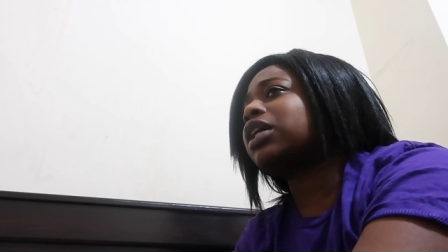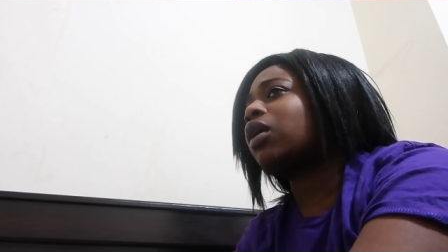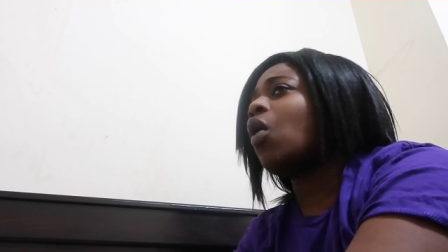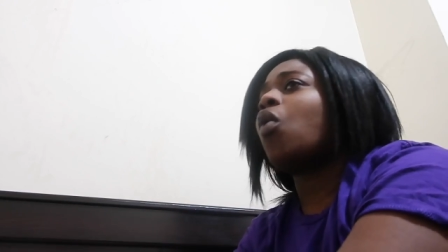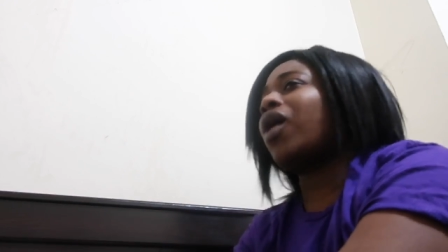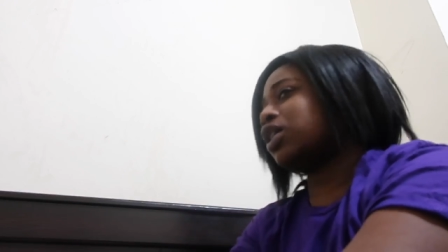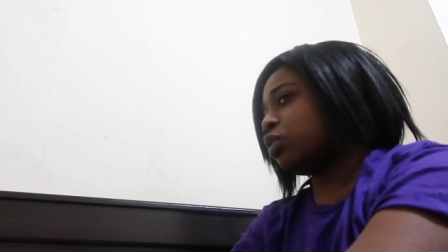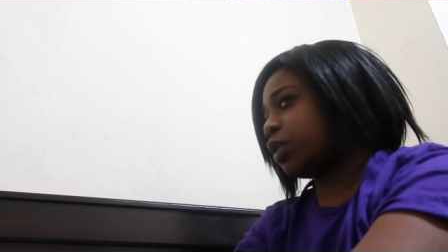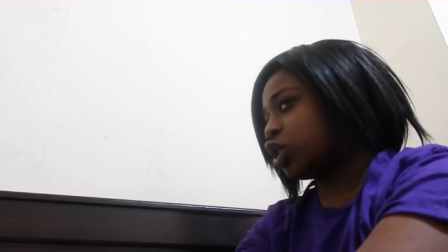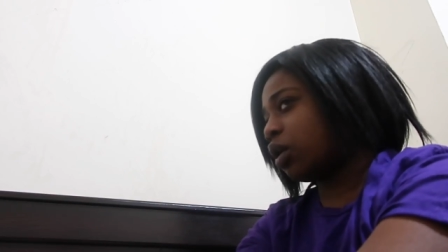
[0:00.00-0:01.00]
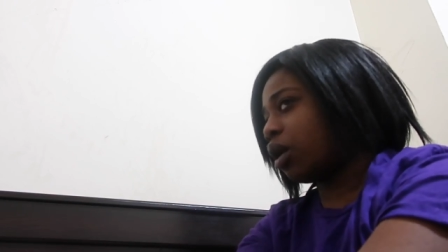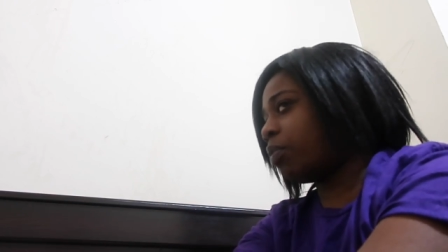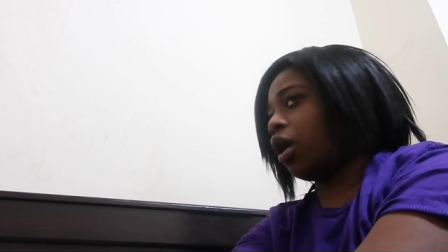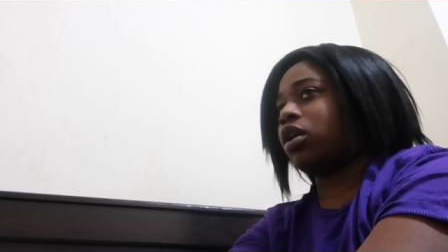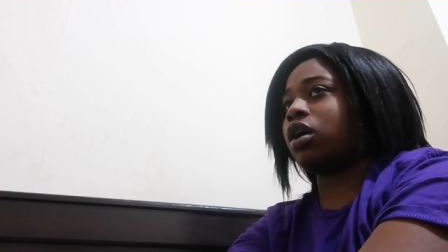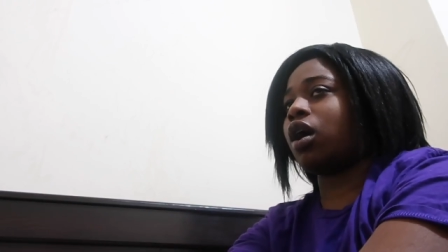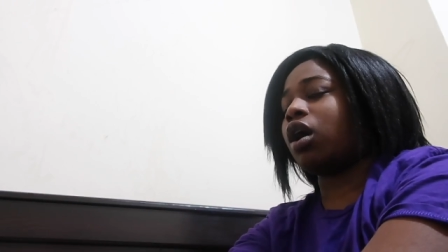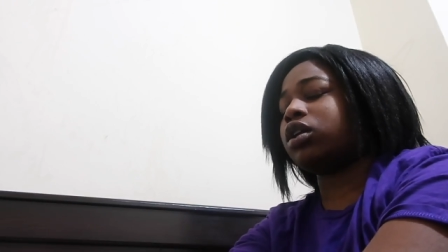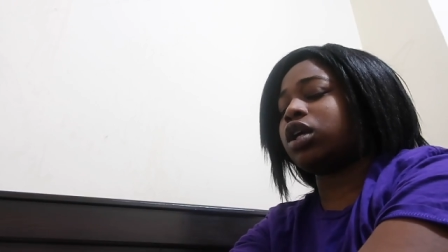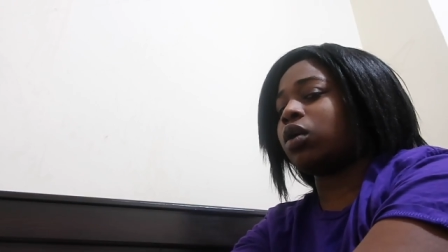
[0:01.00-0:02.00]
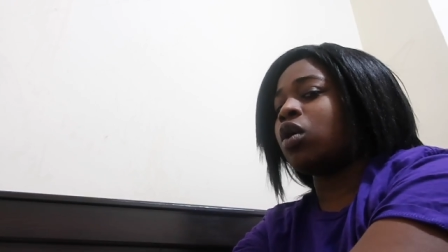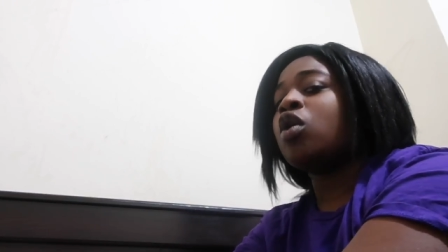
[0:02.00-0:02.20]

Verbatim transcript: Like, why is your picture up on, on there?